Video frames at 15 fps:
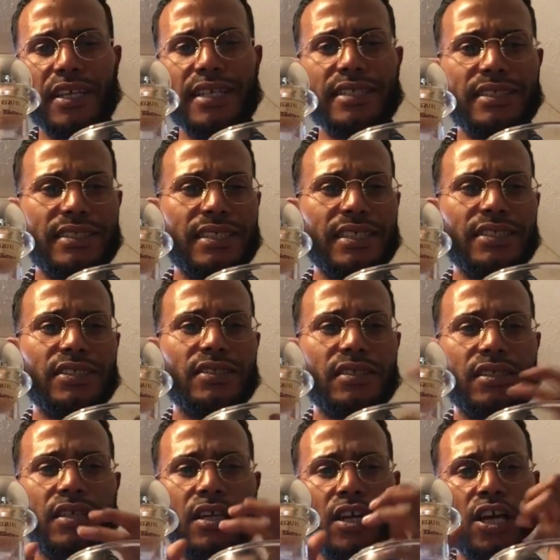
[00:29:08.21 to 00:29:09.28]
sticks
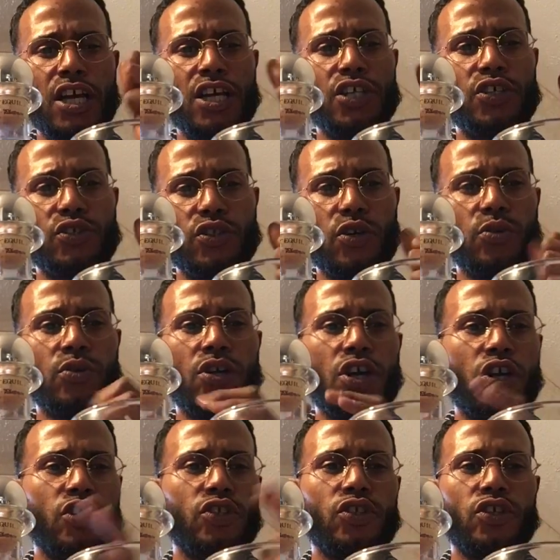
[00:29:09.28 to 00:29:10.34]
to, you know,
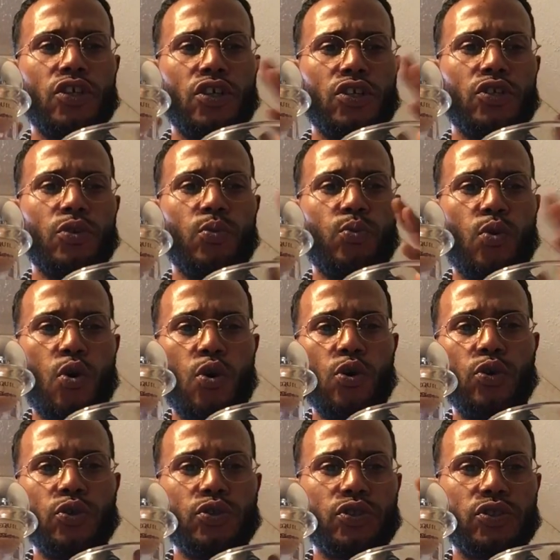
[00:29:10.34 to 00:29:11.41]
the
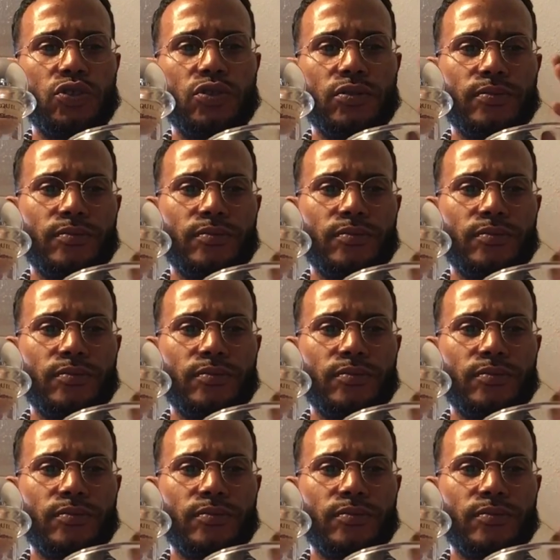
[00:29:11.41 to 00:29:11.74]
walls